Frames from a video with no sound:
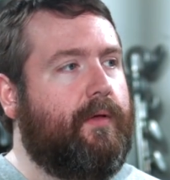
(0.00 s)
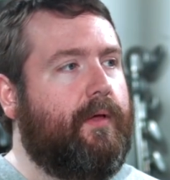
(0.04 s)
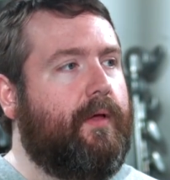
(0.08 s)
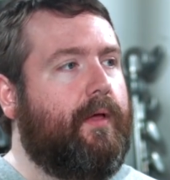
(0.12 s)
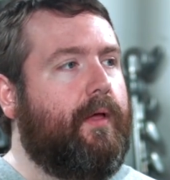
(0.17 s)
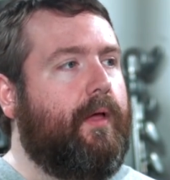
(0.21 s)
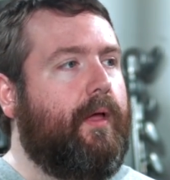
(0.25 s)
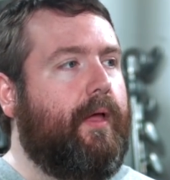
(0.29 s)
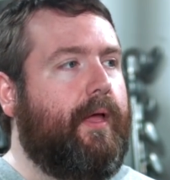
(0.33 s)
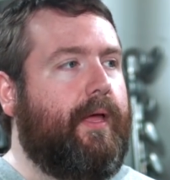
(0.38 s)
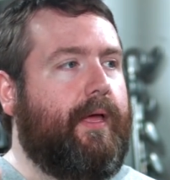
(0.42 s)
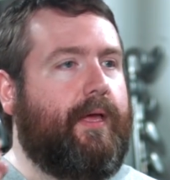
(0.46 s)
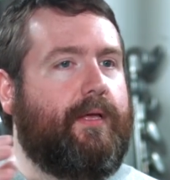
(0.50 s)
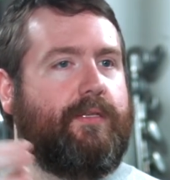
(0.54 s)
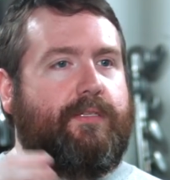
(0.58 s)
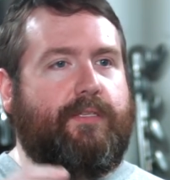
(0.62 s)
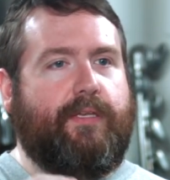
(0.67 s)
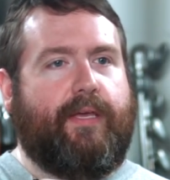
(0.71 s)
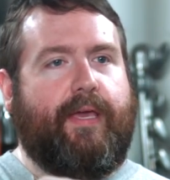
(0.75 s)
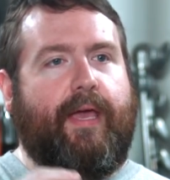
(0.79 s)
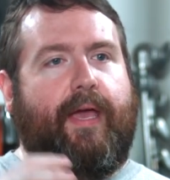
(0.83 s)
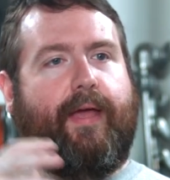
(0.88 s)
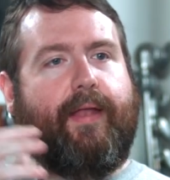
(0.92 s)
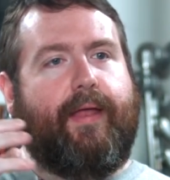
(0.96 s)
Mm-hmm. Is
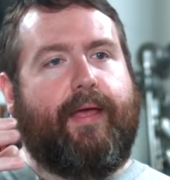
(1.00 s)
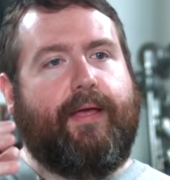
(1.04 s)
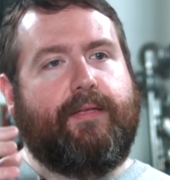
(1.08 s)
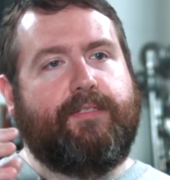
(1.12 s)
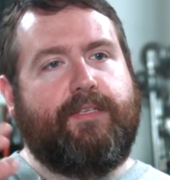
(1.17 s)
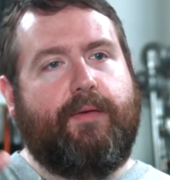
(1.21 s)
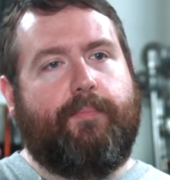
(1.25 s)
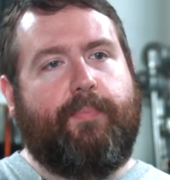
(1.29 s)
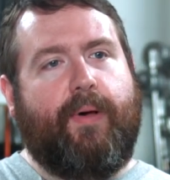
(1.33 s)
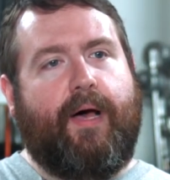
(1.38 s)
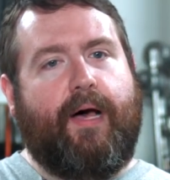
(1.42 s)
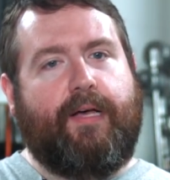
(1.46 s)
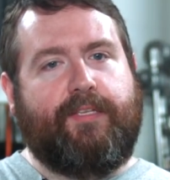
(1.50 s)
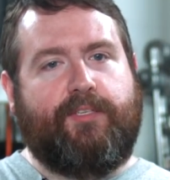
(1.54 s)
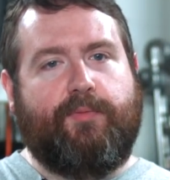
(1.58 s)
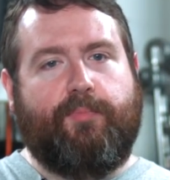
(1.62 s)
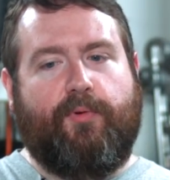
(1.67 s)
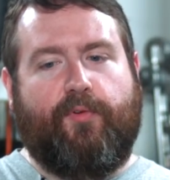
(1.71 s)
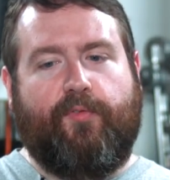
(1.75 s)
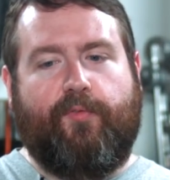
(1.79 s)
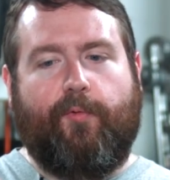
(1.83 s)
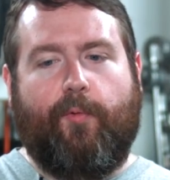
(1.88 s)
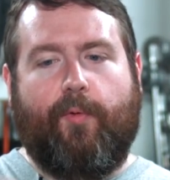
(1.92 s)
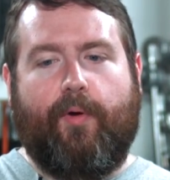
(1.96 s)
can is it
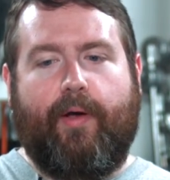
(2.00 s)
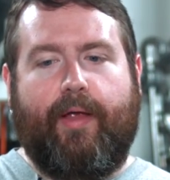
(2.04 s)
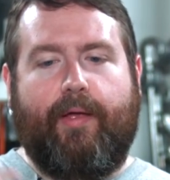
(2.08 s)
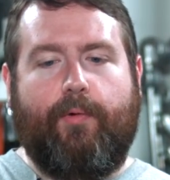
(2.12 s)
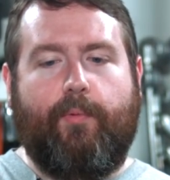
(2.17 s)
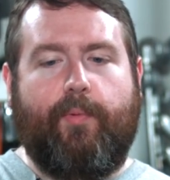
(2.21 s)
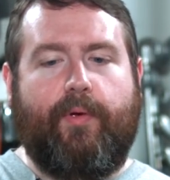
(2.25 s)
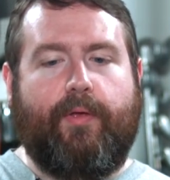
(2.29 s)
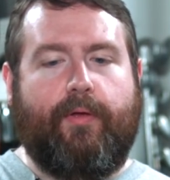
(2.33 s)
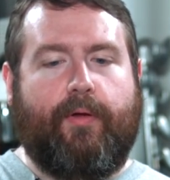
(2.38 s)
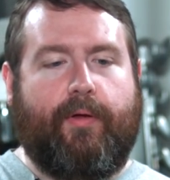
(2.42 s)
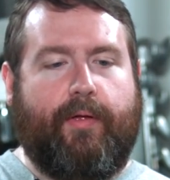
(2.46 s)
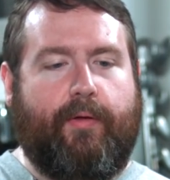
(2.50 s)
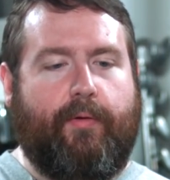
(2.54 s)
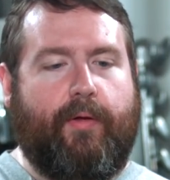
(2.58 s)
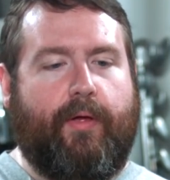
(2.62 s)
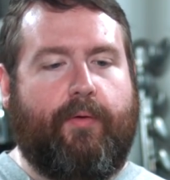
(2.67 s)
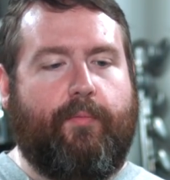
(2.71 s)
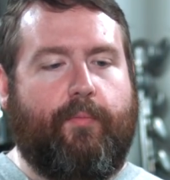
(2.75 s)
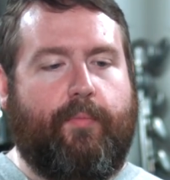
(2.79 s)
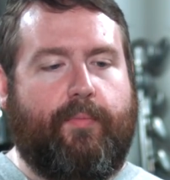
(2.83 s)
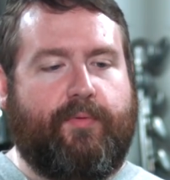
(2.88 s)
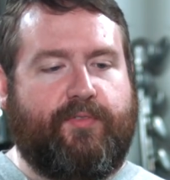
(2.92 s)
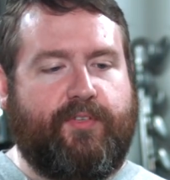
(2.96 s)
possible for a, a,
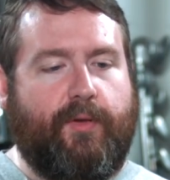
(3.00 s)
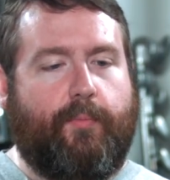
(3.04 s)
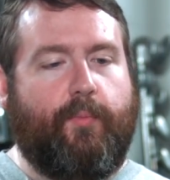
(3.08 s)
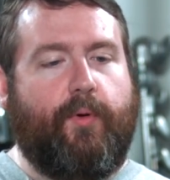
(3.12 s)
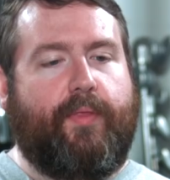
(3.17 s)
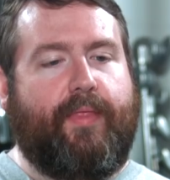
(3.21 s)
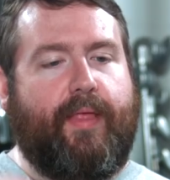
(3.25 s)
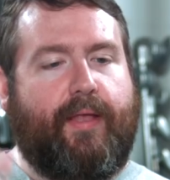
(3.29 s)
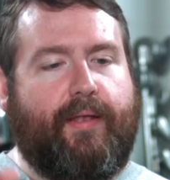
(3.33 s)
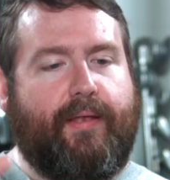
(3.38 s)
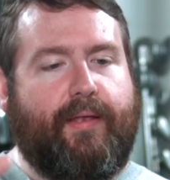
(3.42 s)
a someone that